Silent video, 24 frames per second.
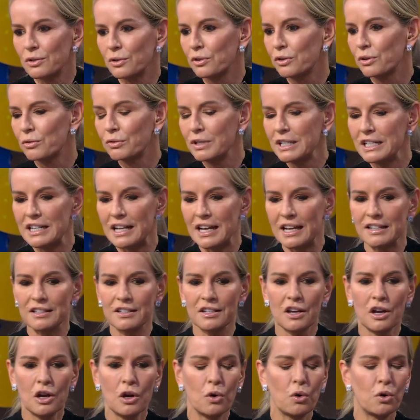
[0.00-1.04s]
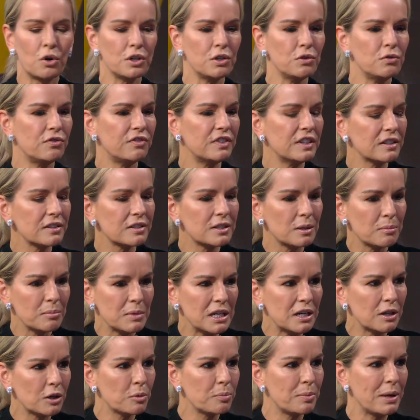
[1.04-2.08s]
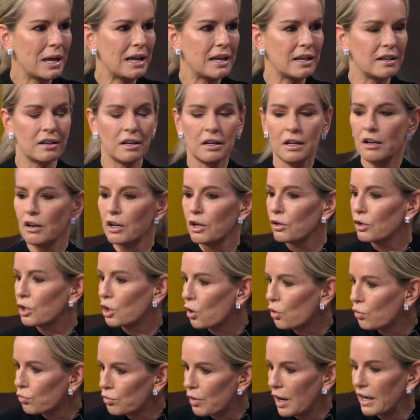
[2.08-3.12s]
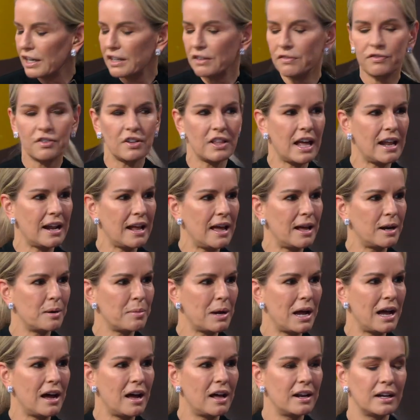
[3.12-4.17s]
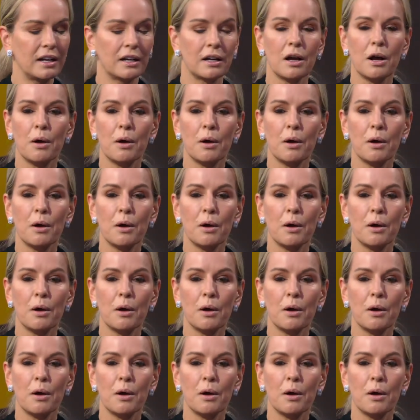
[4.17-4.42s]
or three days, or you feel some ear pain. Go running for that antibiotic.